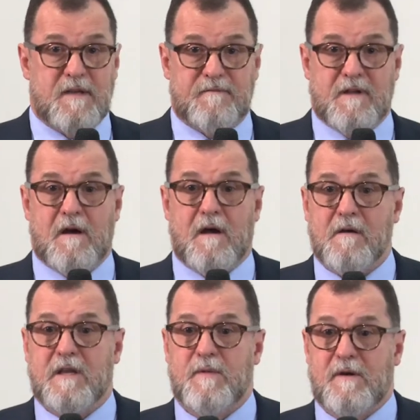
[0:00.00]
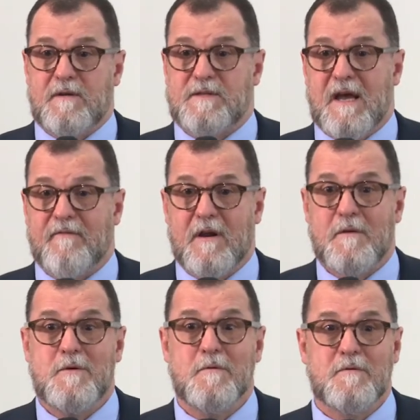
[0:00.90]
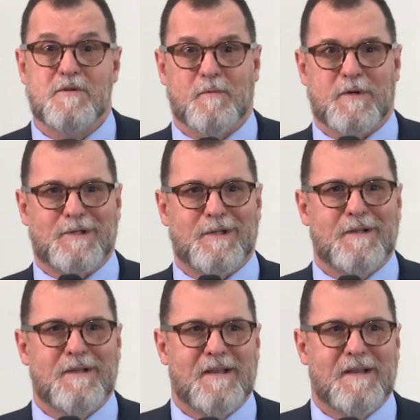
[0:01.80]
if not all communities, have an unusual,